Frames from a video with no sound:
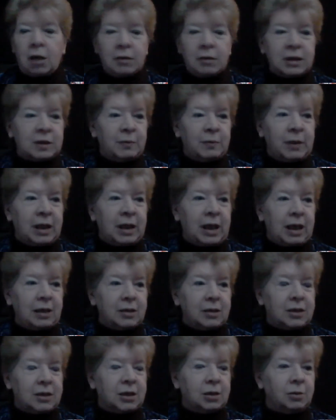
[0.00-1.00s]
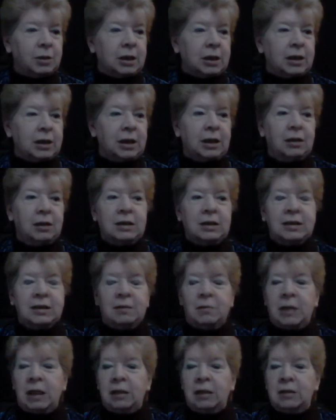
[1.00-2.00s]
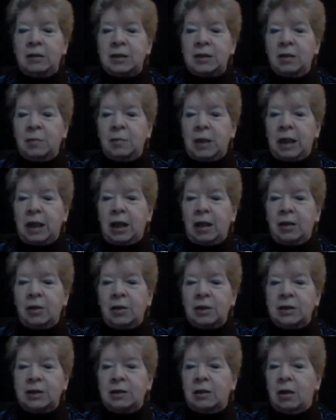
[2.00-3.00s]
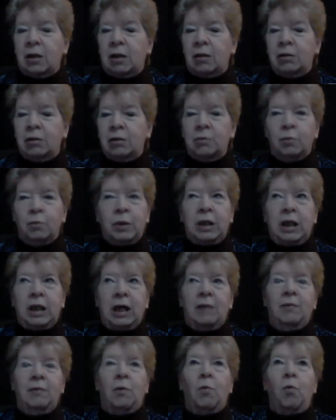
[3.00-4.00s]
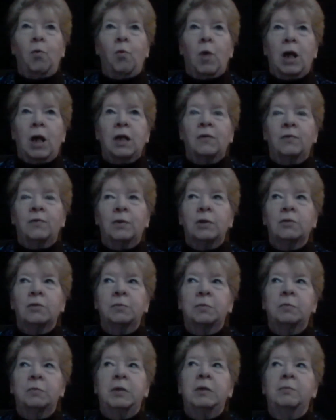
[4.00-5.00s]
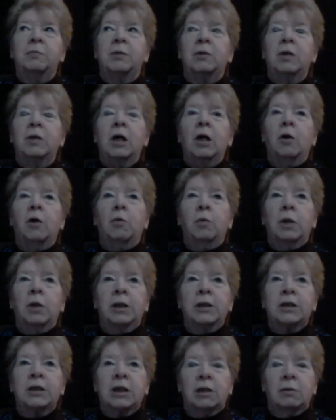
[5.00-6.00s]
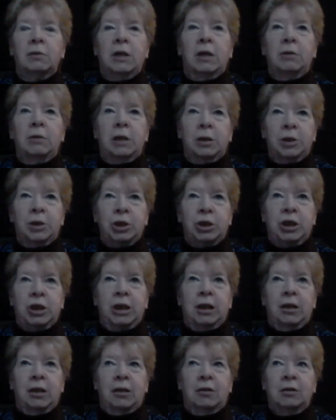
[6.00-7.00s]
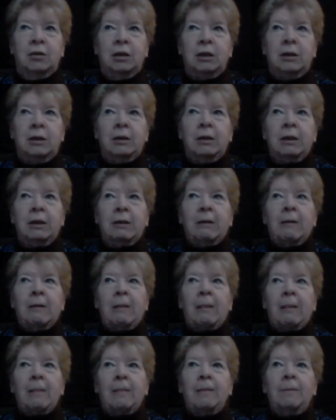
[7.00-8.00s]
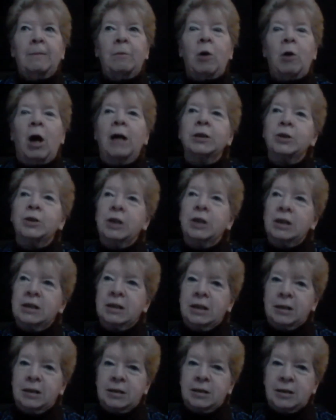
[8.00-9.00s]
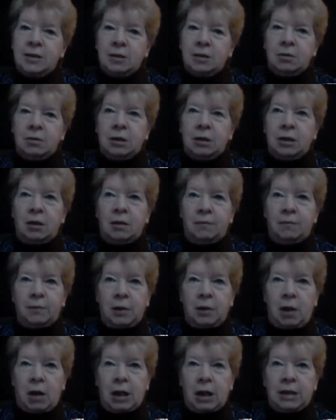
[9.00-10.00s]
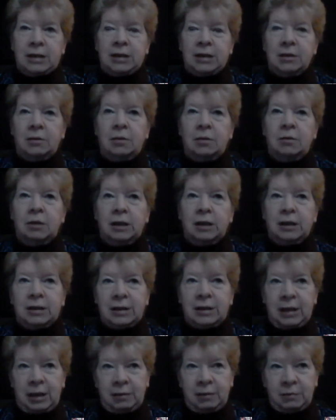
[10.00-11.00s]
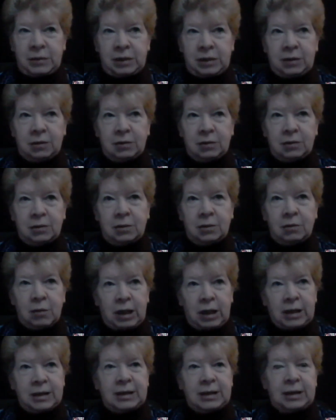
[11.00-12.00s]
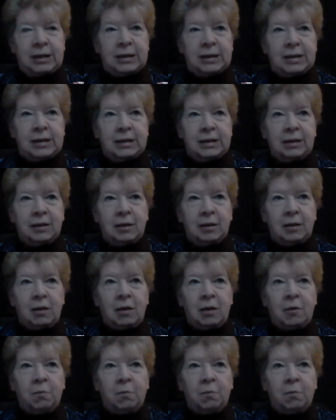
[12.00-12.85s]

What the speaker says: Lauren's been added to it, and so many others we have a wonderful group of people willing to go out and share not just their story of loss or attempt crisis,